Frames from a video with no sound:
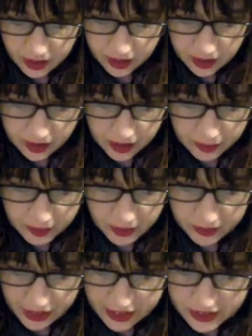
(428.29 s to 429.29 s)

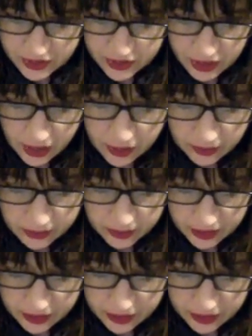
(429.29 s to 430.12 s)
Okay, so